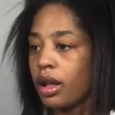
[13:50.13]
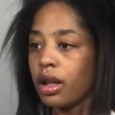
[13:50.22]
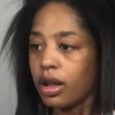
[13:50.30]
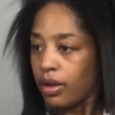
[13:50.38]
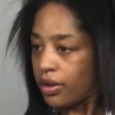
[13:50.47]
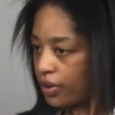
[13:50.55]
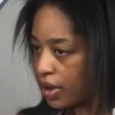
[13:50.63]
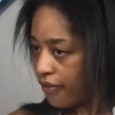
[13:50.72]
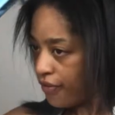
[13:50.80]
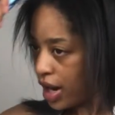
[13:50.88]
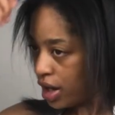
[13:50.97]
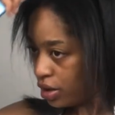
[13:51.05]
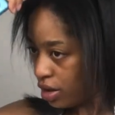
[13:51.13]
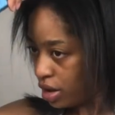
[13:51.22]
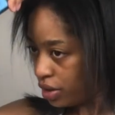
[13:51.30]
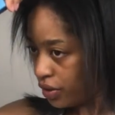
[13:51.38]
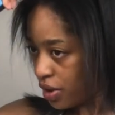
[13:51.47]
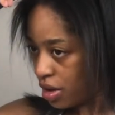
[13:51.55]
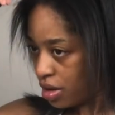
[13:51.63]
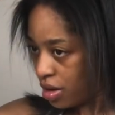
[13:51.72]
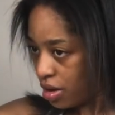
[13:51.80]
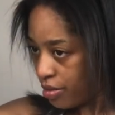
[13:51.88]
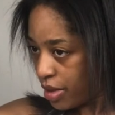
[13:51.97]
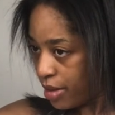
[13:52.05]
If a fat
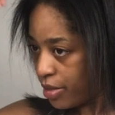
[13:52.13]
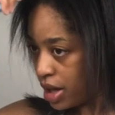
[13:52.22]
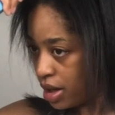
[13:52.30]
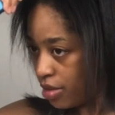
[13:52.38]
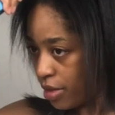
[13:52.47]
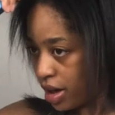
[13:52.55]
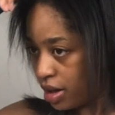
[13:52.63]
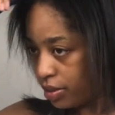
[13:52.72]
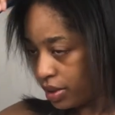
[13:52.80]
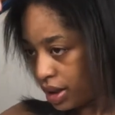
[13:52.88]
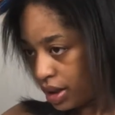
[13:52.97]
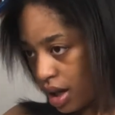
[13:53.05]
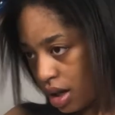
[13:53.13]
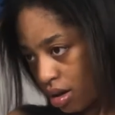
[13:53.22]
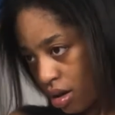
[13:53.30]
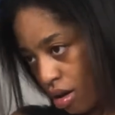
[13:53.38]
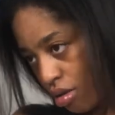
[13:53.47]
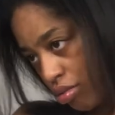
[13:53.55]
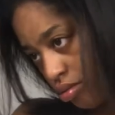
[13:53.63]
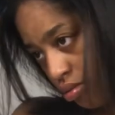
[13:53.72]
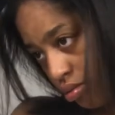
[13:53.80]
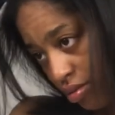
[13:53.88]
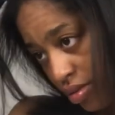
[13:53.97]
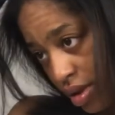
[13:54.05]
transfer on my butt and my hips is not a go,
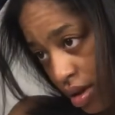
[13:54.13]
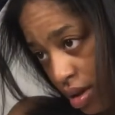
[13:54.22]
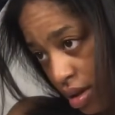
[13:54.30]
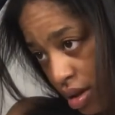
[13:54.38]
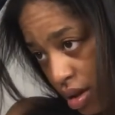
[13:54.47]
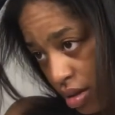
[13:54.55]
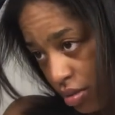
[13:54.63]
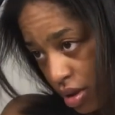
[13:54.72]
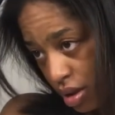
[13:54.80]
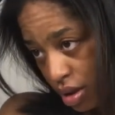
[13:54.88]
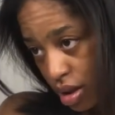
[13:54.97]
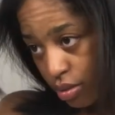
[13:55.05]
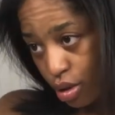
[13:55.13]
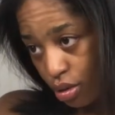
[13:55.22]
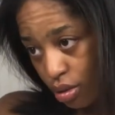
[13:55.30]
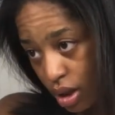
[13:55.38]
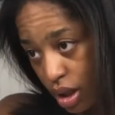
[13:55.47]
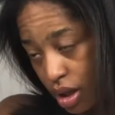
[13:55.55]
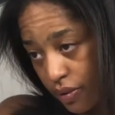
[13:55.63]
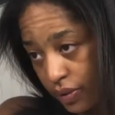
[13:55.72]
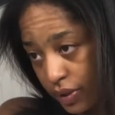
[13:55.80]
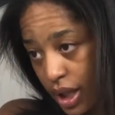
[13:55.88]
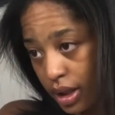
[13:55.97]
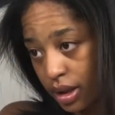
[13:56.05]
them new teeth,
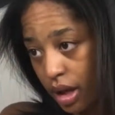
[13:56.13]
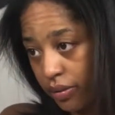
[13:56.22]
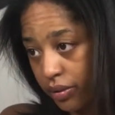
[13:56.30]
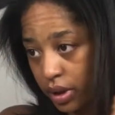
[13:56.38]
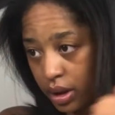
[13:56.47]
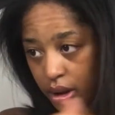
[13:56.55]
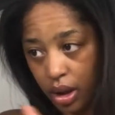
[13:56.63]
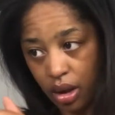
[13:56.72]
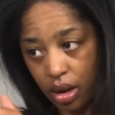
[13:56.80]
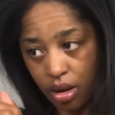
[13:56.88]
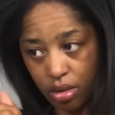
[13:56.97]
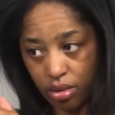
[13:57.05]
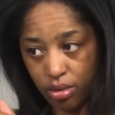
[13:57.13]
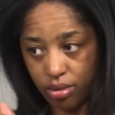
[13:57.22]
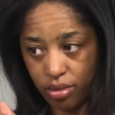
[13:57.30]
that's definitely a go.